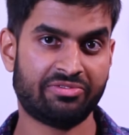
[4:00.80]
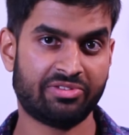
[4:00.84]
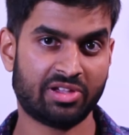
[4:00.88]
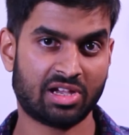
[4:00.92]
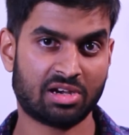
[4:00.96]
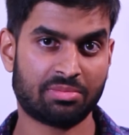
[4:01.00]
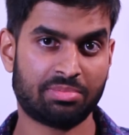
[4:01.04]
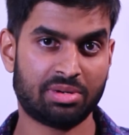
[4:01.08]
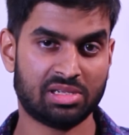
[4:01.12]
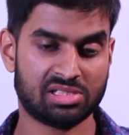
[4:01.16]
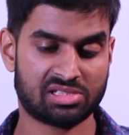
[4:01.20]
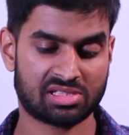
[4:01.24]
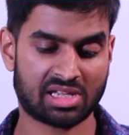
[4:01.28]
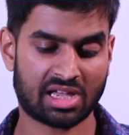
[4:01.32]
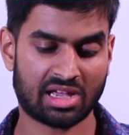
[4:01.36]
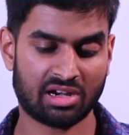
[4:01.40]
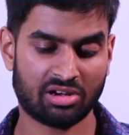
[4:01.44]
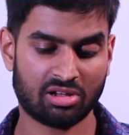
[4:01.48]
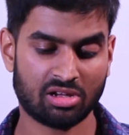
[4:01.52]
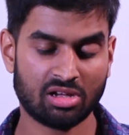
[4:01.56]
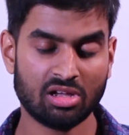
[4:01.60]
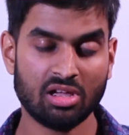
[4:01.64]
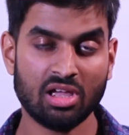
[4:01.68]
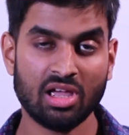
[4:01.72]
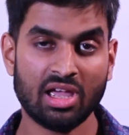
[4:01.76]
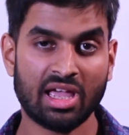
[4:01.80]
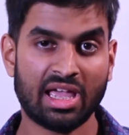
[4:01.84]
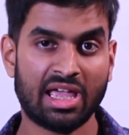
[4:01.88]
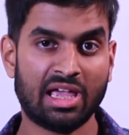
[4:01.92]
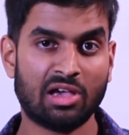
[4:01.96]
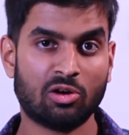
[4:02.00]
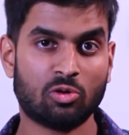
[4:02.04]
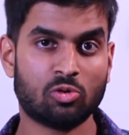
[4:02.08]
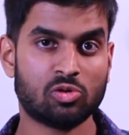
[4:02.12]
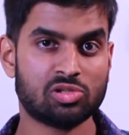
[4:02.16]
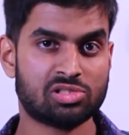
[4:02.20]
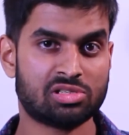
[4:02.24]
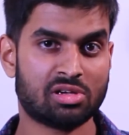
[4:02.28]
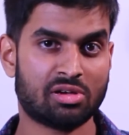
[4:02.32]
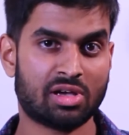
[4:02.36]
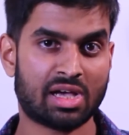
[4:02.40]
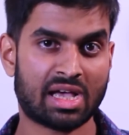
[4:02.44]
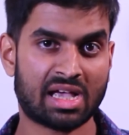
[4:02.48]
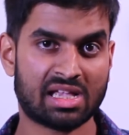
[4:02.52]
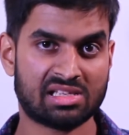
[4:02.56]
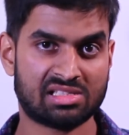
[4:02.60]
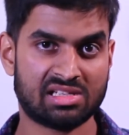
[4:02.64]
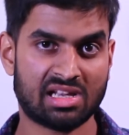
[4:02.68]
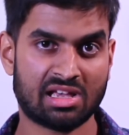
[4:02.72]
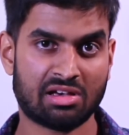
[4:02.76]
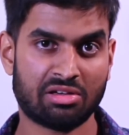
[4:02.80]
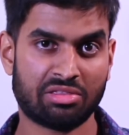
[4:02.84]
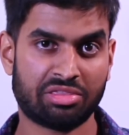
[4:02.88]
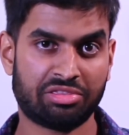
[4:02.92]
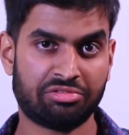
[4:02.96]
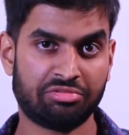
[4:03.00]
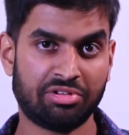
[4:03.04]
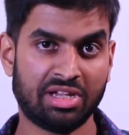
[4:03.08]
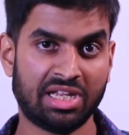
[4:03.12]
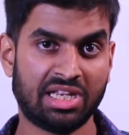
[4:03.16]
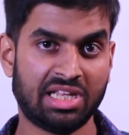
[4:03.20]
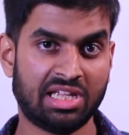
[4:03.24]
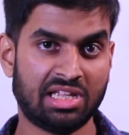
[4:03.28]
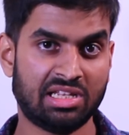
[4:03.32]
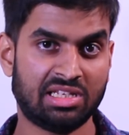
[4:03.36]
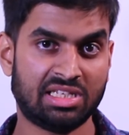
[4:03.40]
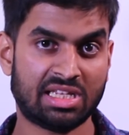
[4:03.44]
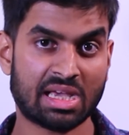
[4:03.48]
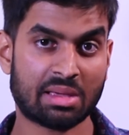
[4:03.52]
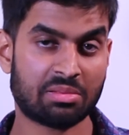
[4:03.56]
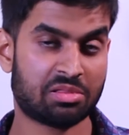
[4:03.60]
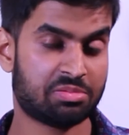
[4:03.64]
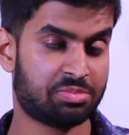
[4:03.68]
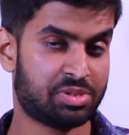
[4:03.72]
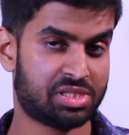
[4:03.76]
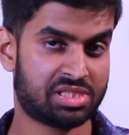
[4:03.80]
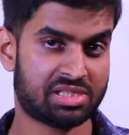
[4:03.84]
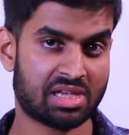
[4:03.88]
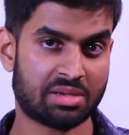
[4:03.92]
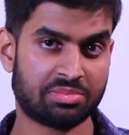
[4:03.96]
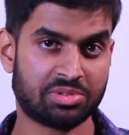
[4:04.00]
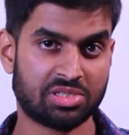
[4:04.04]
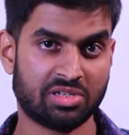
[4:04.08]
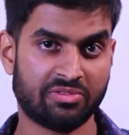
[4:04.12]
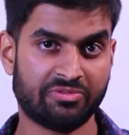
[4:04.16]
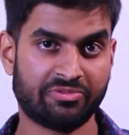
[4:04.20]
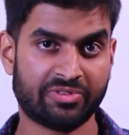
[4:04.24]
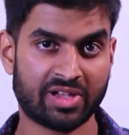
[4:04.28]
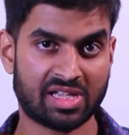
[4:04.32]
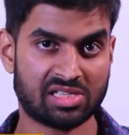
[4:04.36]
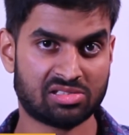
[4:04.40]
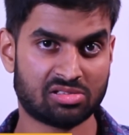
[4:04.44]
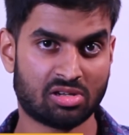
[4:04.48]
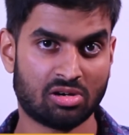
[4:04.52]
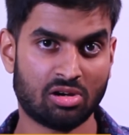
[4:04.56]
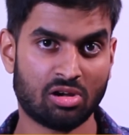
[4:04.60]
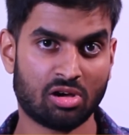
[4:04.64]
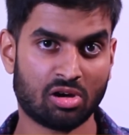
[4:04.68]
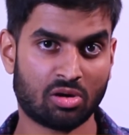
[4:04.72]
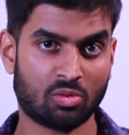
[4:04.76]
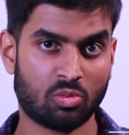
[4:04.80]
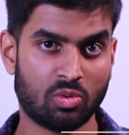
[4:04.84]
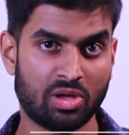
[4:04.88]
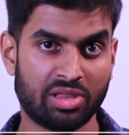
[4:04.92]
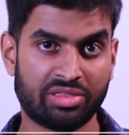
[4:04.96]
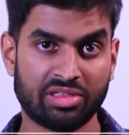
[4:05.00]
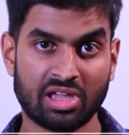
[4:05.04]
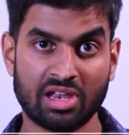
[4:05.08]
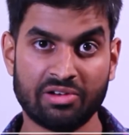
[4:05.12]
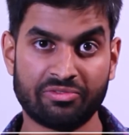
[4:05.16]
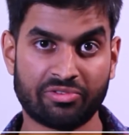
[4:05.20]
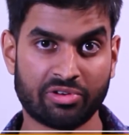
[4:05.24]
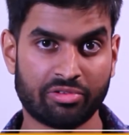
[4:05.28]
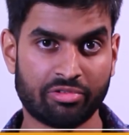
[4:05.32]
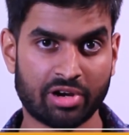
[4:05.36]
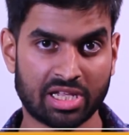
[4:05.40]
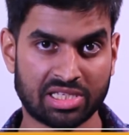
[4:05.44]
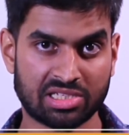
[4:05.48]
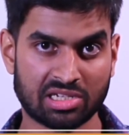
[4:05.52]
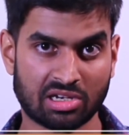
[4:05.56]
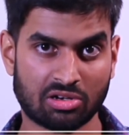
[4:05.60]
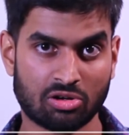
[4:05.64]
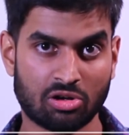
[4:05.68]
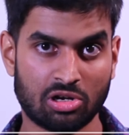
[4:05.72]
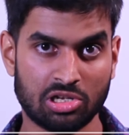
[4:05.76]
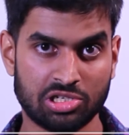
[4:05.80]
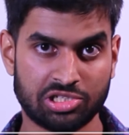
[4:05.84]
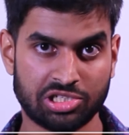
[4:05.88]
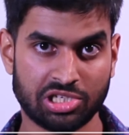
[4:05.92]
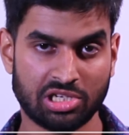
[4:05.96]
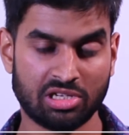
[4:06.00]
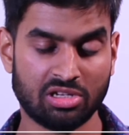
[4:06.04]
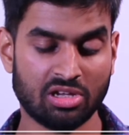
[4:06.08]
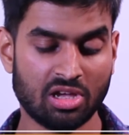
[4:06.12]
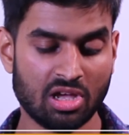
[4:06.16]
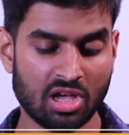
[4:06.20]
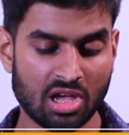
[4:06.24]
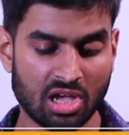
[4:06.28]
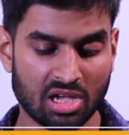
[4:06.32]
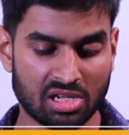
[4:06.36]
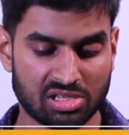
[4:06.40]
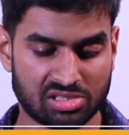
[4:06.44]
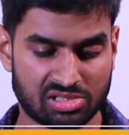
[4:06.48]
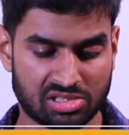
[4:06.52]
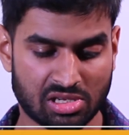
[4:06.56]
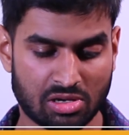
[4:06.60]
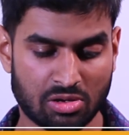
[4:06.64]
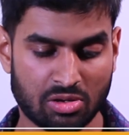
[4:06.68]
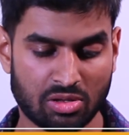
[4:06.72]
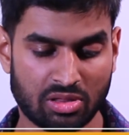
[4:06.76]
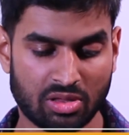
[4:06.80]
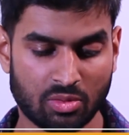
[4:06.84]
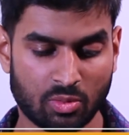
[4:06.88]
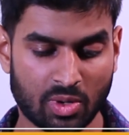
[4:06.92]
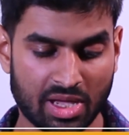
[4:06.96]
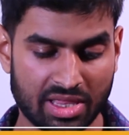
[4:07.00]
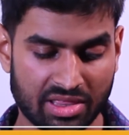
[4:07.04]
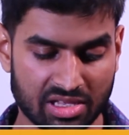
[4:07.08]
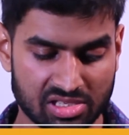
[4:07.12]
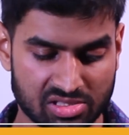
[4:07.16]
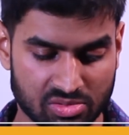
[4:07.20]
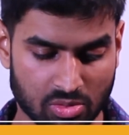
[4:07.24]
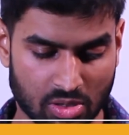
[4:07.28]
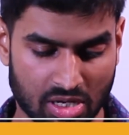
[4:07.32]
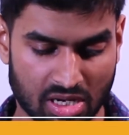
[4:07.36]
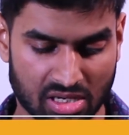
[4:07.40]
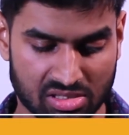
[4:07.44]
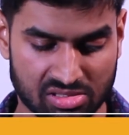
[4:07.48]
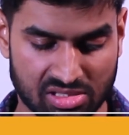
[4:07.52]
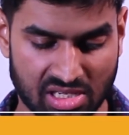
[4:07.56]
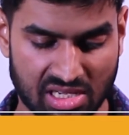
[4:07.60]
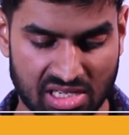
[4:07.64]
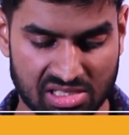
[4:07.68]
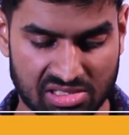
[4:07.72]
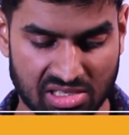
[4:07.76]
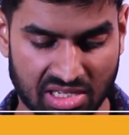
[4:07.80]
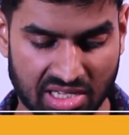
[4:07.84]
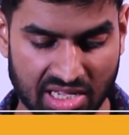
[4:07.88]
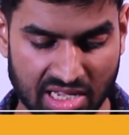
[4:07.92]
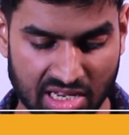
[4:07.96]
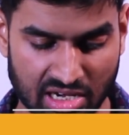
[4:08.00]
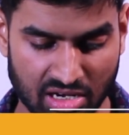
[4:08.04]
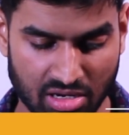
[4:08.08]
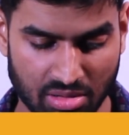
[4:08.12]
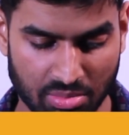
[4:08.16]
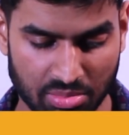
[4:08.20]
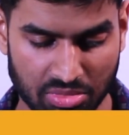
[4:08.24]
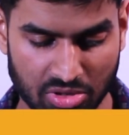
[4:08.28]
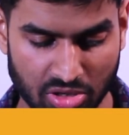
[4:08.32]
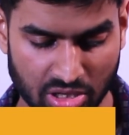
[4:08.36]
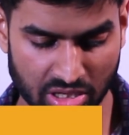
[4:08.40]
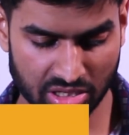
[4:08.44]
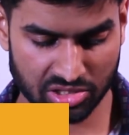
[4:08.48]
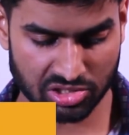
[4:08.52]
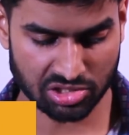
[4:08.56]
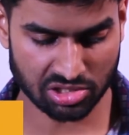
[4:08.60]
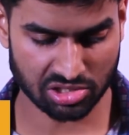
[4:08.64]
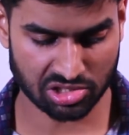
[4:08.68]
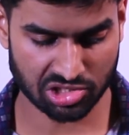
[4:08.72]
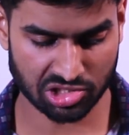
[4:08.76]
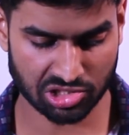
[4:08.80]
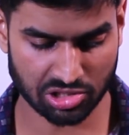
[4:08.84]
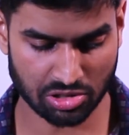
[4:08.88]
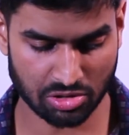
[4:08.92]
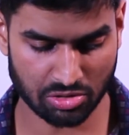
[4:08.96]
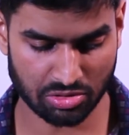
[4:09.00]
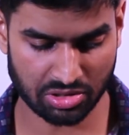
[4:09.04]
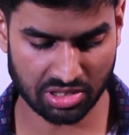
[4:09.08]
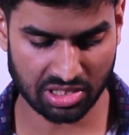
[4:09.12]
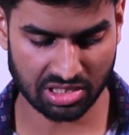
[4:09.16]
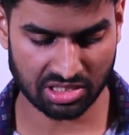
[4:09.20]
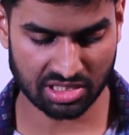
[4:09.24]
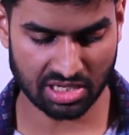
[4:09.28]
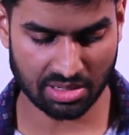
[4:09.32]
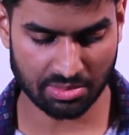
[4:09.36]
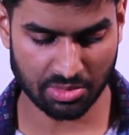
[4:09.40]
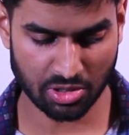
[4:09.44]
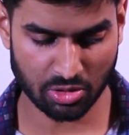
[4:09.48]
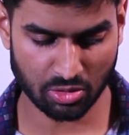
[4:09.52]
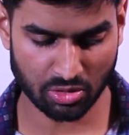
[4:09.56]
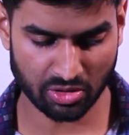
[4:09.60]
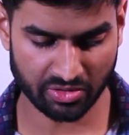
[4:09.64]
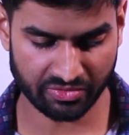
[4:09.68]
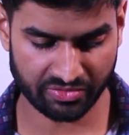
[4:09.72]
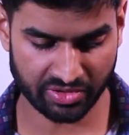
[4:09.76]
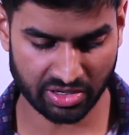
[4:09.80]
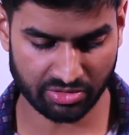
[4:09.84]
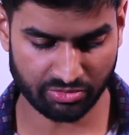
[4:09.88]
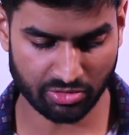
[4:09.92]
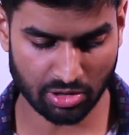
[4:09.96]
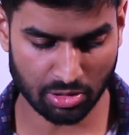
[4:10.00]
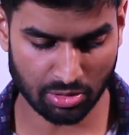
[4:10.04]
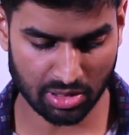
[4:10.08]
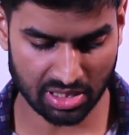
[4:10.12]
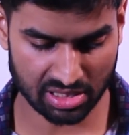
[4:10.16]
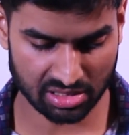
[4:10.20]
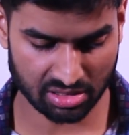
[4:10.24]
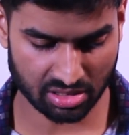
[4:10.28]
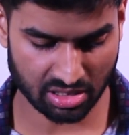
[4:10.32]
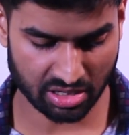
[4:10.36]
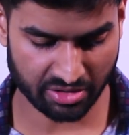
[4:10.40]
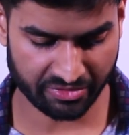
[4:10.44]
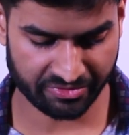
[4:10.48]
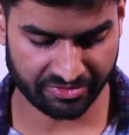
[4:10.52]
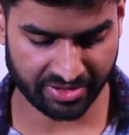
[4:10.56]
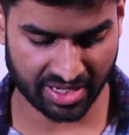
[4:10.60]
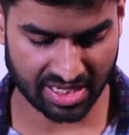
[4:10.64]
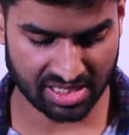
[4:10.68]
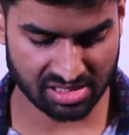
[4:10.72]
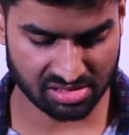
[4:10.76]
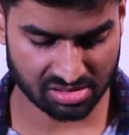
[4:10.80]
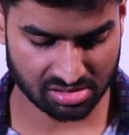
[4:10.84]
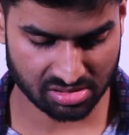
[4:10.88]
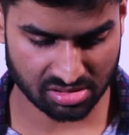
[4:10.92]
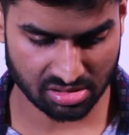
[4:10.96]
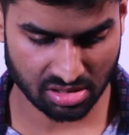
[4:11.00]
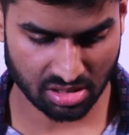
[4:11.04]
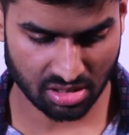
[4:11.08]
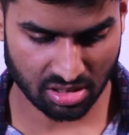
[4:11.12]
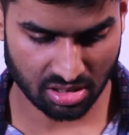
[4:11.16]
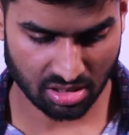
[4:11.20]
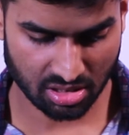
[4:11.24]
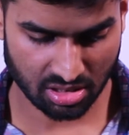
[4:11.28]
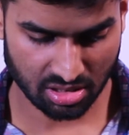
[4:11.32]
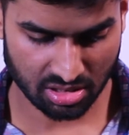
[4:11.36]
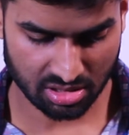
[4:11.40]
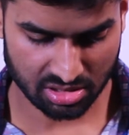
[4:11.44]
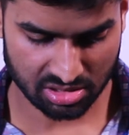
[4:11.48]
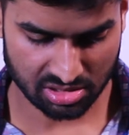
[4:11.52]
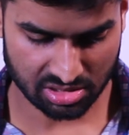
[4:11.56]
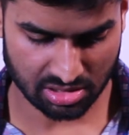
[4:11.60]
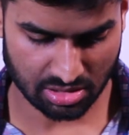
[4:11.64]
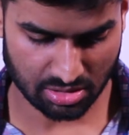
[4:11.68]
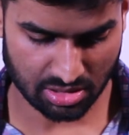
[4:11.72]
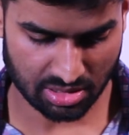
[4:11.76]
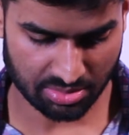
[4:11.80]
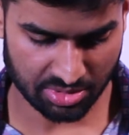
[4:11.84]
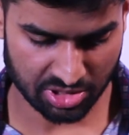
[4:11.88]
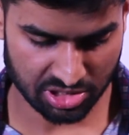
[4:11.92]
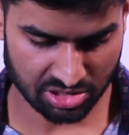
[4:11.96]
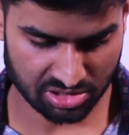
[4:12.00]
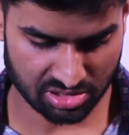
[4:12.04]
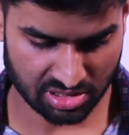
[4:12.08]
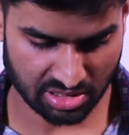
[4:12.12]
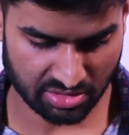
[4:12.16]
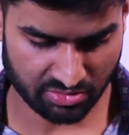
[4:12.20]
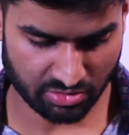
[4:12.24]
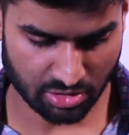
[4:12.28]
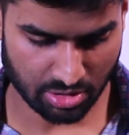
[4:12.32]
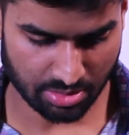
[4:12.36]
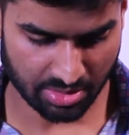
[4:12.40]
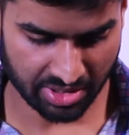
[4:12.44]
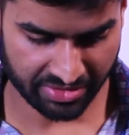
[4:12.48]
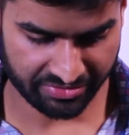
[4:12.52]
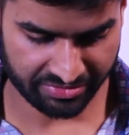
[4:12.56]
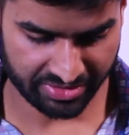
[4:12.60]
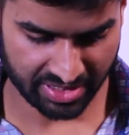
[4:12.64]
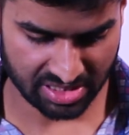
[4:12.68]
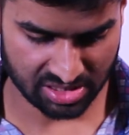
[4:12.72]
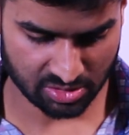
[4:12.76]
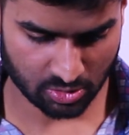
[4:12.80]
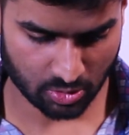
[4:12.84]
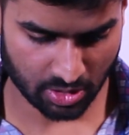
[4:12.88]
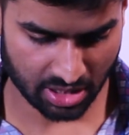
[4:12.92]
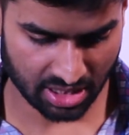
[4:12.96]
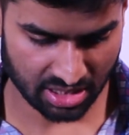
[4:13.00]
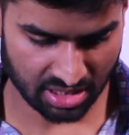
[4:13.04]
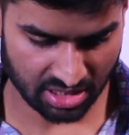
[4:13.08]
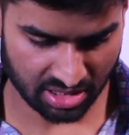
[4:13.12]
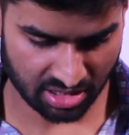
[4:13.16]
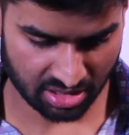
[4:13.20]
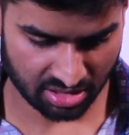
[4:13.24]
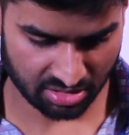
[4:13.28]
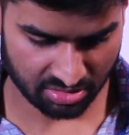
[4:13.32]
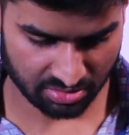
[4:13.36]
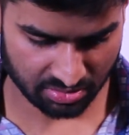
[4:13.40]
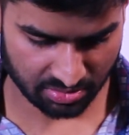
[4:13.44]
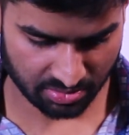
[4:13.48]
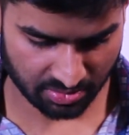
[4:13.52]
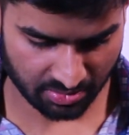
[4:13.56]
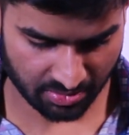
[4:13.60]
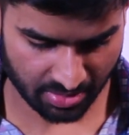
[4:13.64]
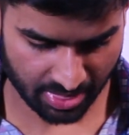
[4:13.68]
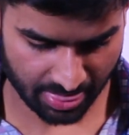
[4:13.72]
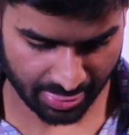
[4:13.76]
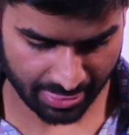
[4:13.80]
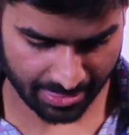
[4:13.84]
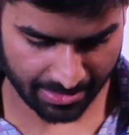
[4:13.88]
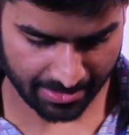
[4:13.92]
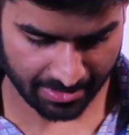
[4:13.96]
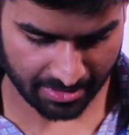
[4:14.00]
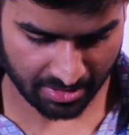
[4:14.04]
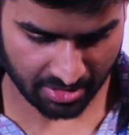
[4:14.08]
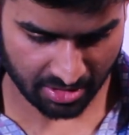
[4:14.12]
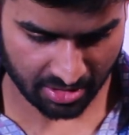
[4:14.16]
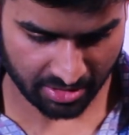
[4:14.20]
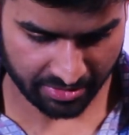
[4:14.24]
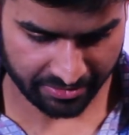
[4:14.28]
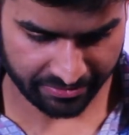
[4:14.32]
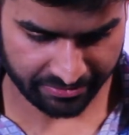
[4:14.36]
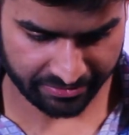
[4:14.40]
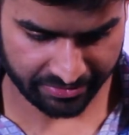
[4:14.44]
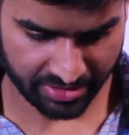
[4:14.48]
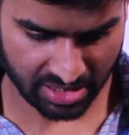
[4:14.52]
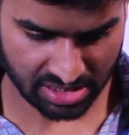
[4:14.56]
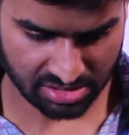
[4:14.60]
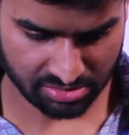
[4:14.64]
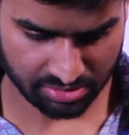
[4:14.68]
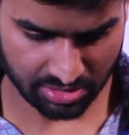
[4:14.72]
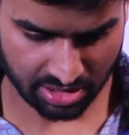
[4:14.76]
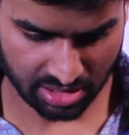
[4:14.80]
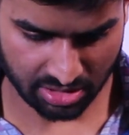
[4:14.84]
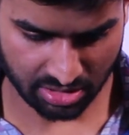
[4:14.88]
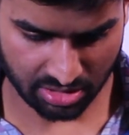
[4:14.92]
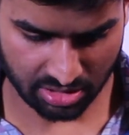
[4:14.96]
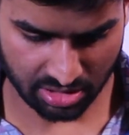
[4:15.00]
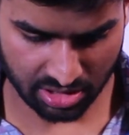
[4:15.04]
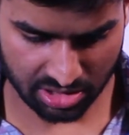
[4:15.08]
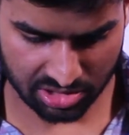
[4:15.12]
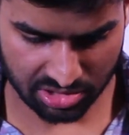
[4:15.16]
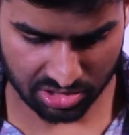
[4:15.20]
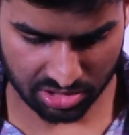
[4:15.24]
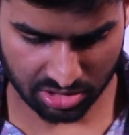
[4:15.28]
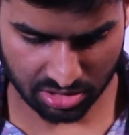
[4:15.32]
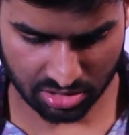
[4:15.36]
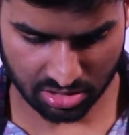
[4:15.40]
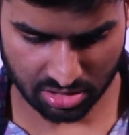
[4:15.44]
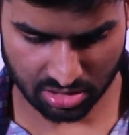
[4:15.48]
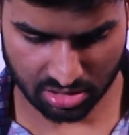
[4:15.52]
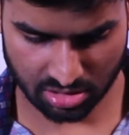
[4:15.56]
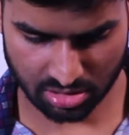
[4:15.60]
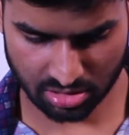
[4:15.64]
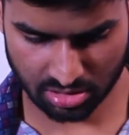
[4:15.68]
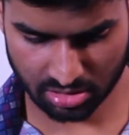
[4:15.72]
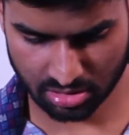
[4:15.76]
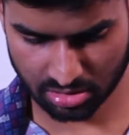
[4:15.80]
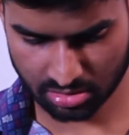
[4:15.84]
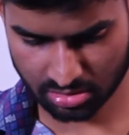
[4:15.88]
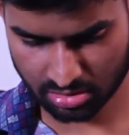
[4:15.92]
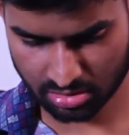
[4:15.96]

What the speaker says: fingerprint scanner. It also has now 3D depth perception face unlock with infrared technology. So the way this works is, again, I'm going to just show the demo of enrolling a face. So let me just enroll my face quickly. Face recognition.